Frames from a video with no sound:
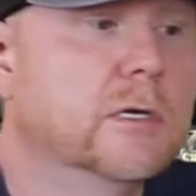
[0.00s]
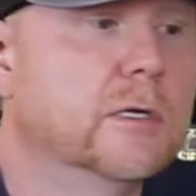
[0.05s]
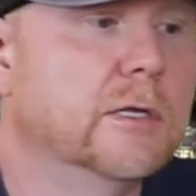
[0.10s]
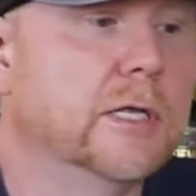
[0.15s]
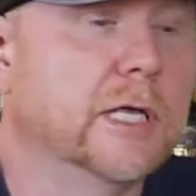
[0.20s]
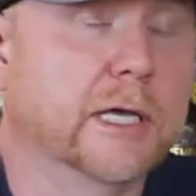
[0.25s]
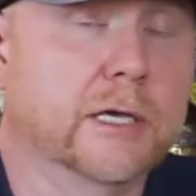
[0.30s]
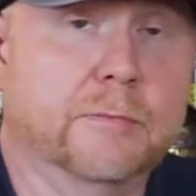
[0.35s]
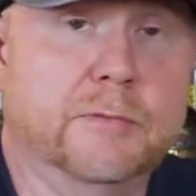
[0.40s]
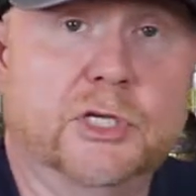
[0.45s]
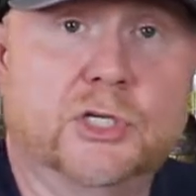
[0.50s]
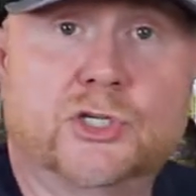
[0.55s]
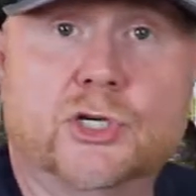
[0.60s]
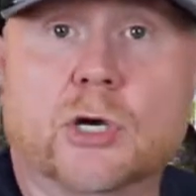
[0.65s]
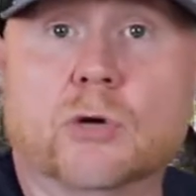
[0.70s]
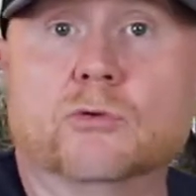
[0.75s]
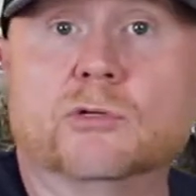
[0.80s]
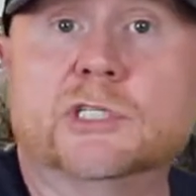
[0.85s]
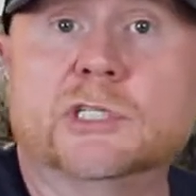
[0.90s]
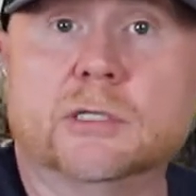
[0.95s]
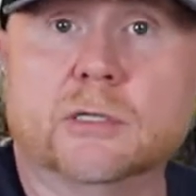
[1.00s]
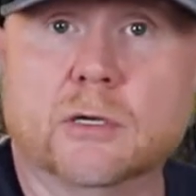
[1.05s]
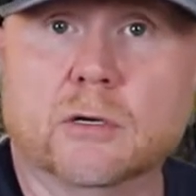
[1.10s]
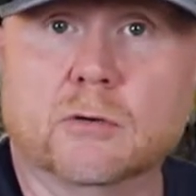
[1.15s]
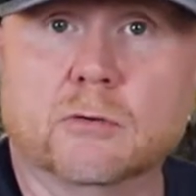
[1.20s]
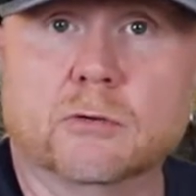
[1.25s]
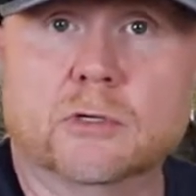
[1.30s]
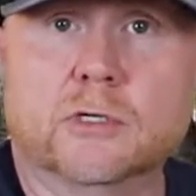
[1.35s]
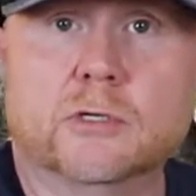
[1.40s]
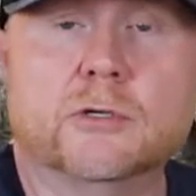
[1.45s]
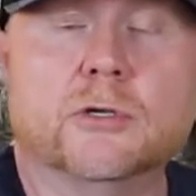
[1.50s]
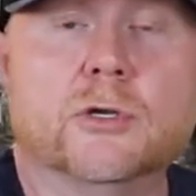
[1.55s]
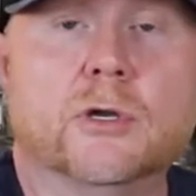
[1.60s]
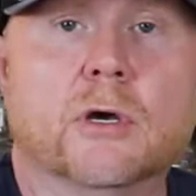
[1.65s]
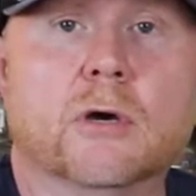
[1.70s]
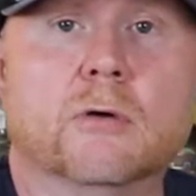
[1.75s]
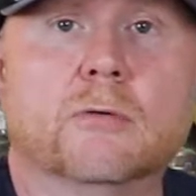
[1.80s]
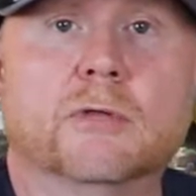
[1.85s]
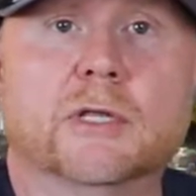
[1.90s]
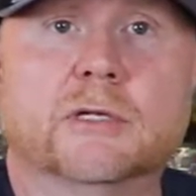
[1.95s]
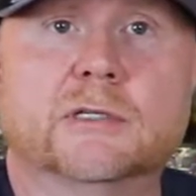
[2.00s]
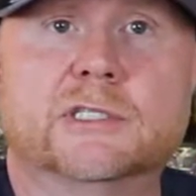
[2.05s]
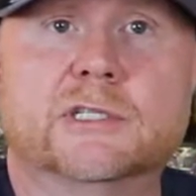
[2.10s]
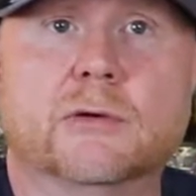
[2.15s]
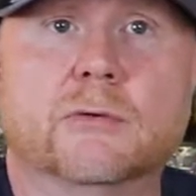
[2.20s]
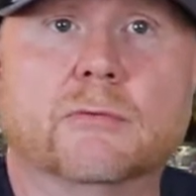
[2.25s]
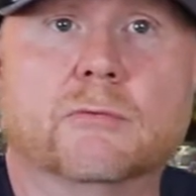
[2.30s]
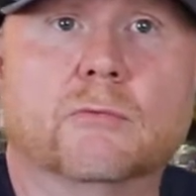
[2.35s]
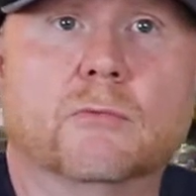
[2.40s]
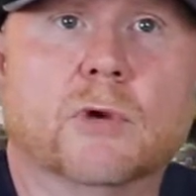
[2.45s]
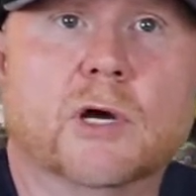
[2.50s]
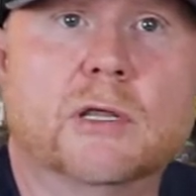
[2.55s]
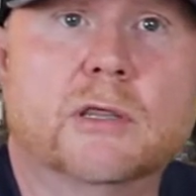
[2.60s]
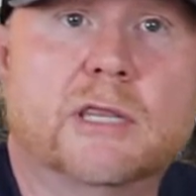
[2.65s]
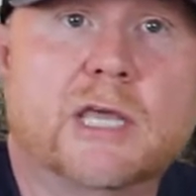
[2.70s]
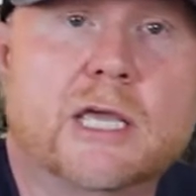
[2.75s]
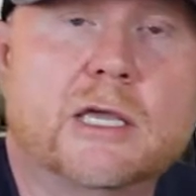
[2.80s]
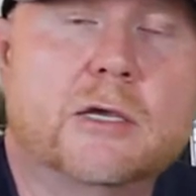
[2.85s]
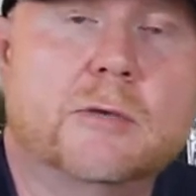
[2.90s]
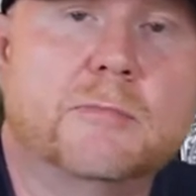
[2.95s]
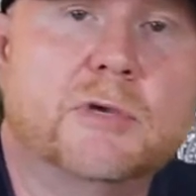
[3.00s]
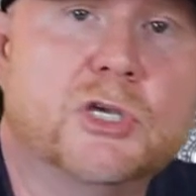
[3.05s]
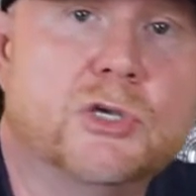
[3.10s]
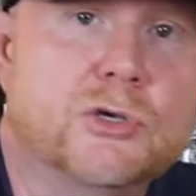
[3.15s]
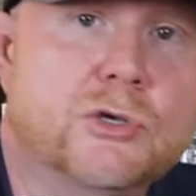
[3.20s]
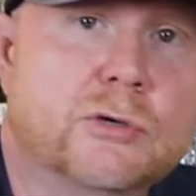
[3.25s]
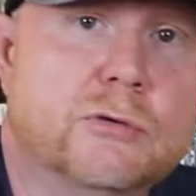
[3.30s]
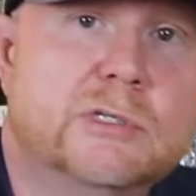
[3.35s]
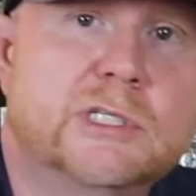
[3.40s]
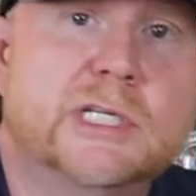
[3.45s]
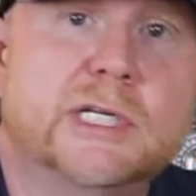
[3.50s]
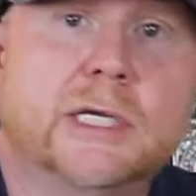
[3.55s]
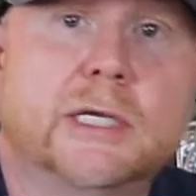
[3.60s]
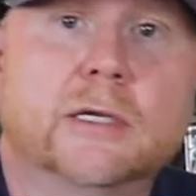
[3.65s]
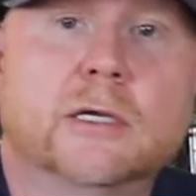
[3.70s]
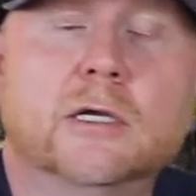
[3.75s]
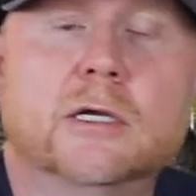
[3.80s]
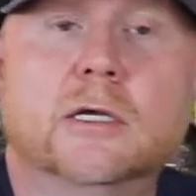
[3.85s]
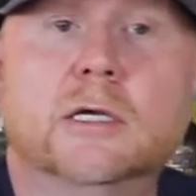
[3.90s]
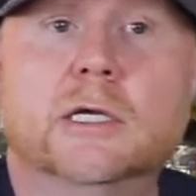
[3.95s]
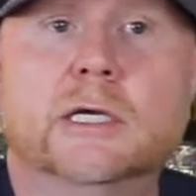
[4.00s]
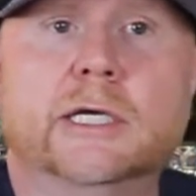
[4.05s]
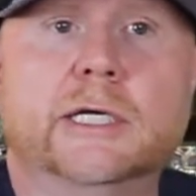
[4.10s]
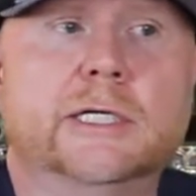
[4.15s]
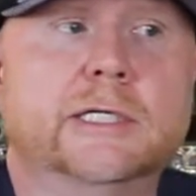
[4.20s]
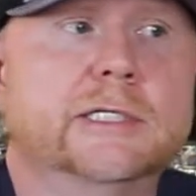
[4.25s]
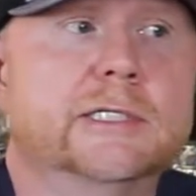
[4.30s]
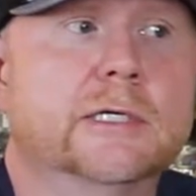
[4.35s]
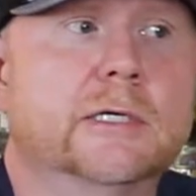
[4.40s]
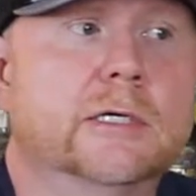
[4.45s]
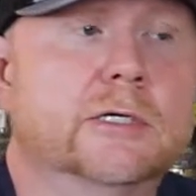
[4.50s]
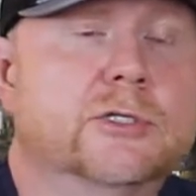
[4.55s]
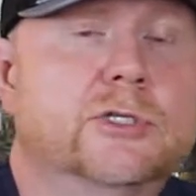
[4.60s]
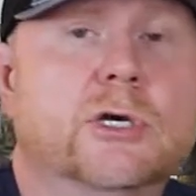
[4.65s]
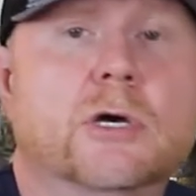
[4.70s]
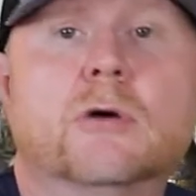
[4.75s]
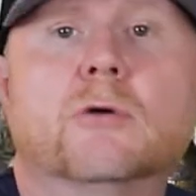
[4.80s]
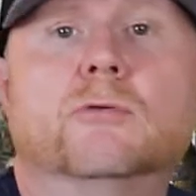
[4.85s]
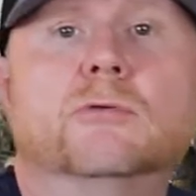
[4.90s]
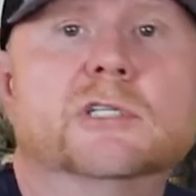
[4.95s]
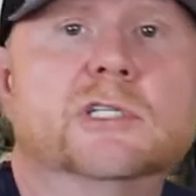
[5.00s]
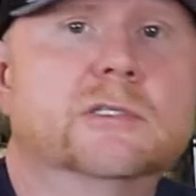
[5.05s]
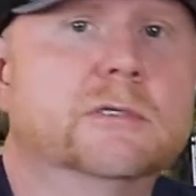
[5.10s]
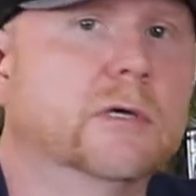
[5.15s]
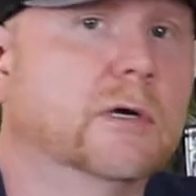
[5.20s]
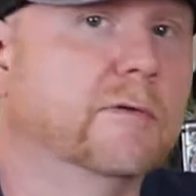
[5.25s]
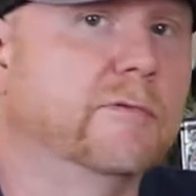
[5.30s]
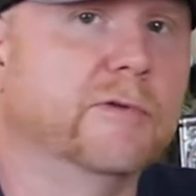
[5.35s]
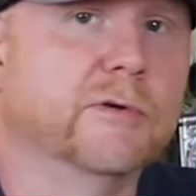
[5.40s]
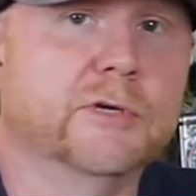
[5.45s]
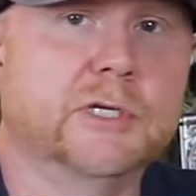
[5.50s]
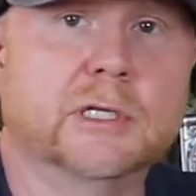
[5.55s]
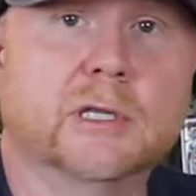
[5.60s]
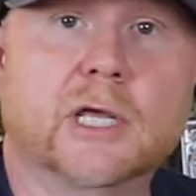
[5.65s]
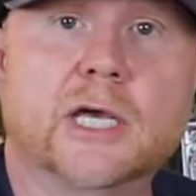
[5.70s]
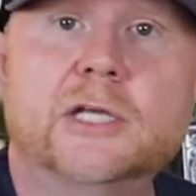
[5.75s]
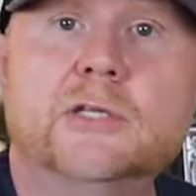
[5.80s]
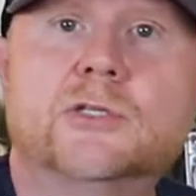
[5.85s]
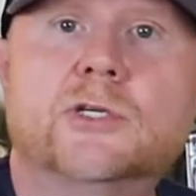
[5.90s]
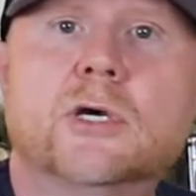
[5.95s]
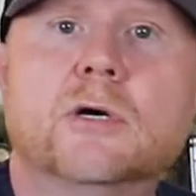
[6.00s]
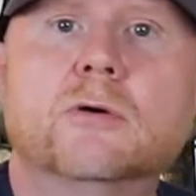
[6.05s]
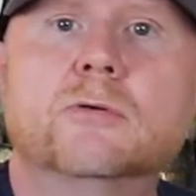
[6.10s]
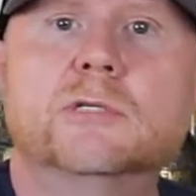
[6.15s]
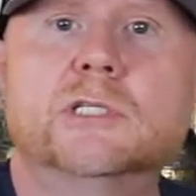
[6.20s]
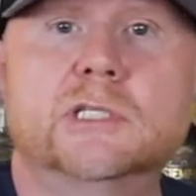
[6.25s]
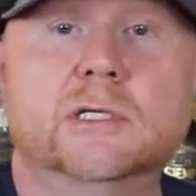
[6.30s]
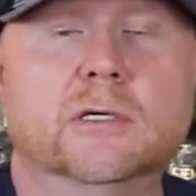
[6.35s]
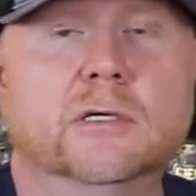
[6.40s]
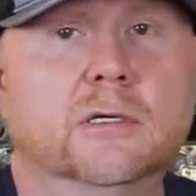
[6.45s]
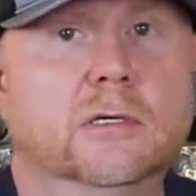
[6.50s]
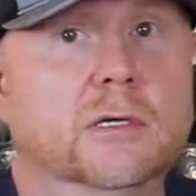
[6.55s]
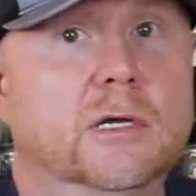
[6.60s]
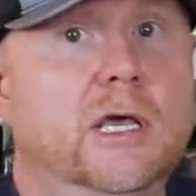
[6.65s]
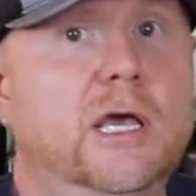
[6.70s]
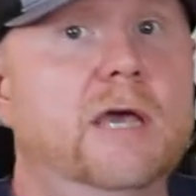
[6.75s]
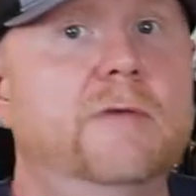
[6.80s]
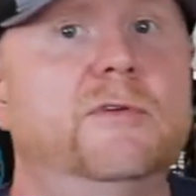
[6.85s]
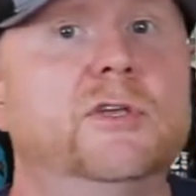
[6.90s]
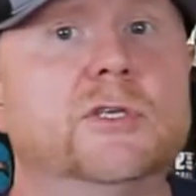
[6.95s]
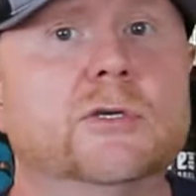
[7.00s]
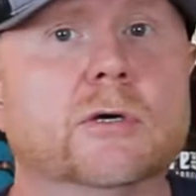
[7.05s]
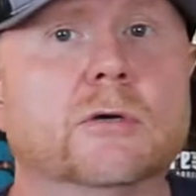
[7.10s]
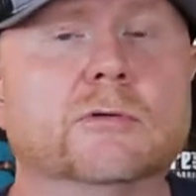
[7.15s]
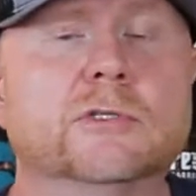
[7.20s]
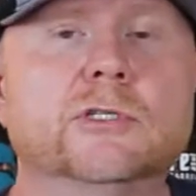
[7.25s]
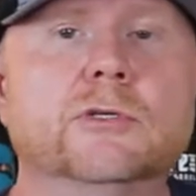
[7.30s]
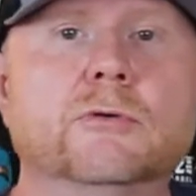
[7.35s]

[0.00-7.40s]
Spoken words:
They could be toasted oak, you know, so what they could be using is a toast, a very light toast, heavy toast.